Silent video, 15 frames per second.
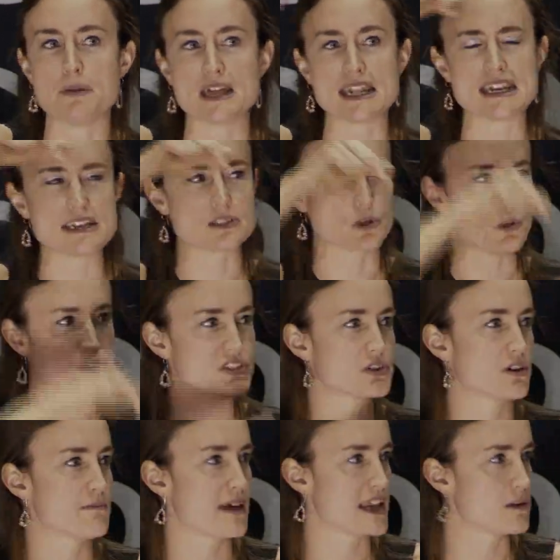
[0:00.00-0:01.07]
But it is
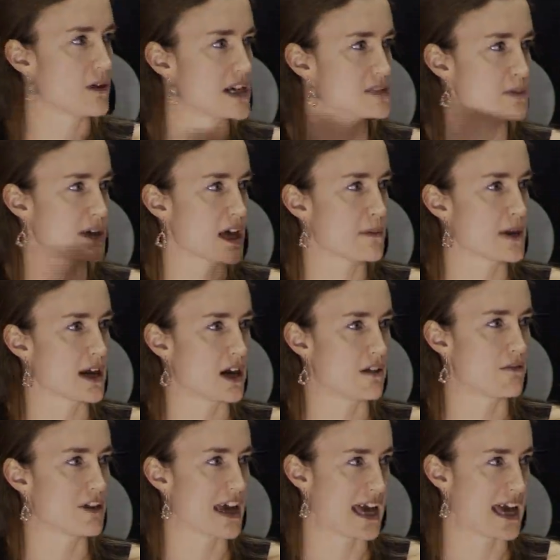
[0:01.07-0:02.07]
also in many ways becoming our